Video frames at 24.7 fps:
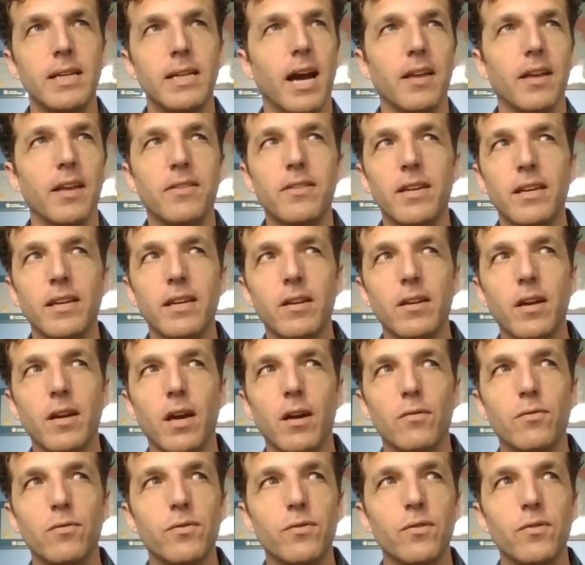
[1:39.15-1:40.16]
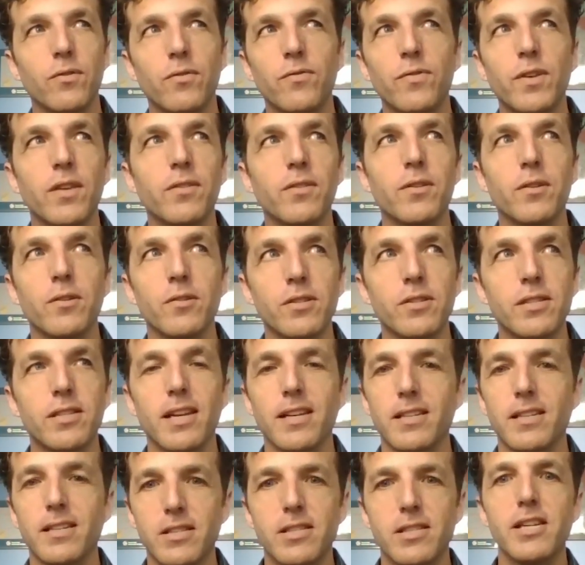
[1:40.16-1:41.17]
I think, 5th or
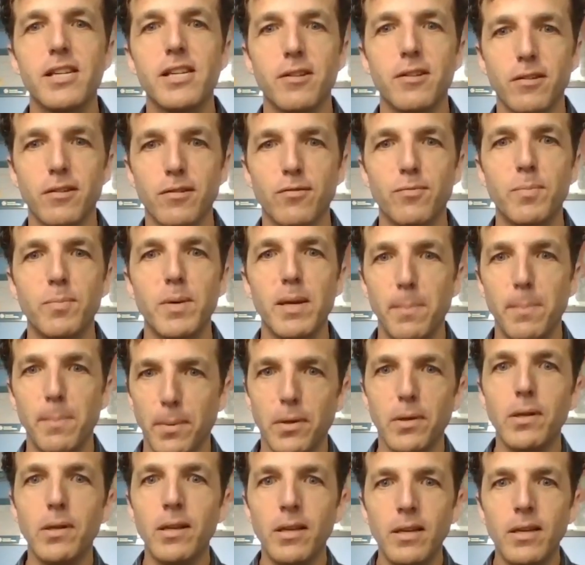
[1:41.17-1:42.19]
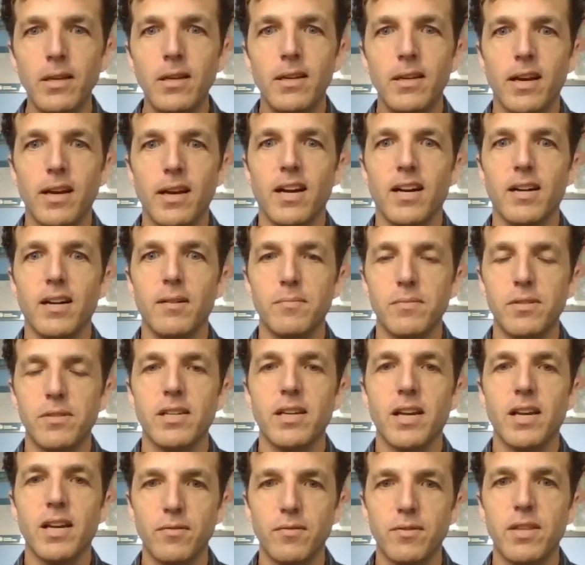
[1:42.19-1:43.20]
6th tier of people to
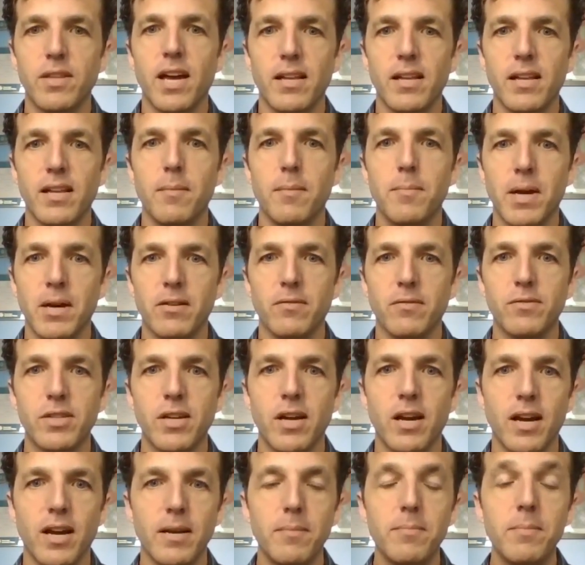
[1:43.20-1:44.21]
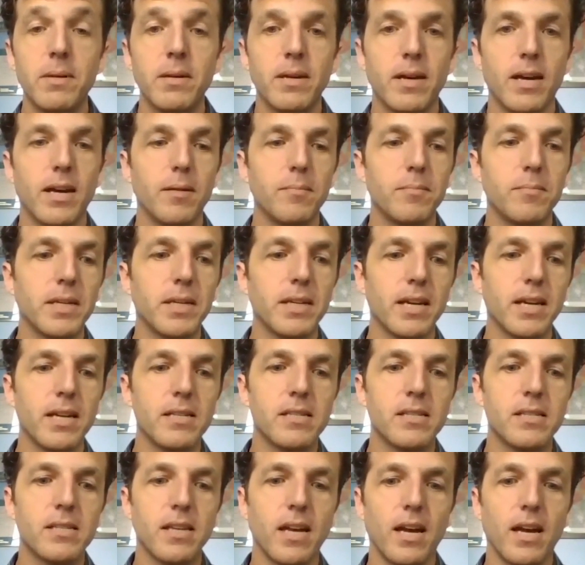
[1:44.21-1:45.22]
cover that amount of time
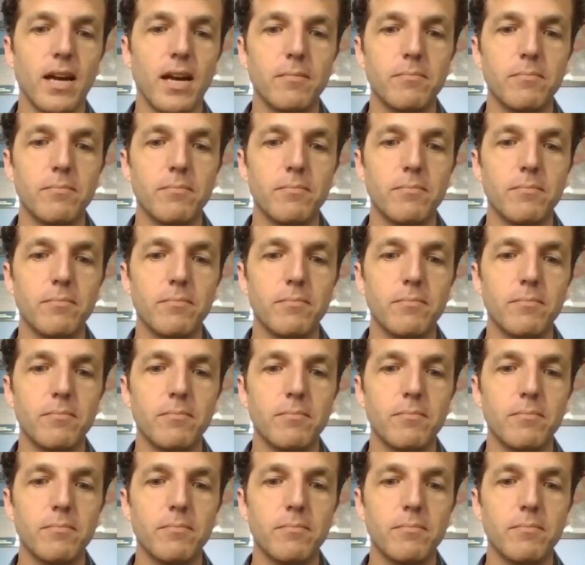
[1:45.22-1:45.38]
because,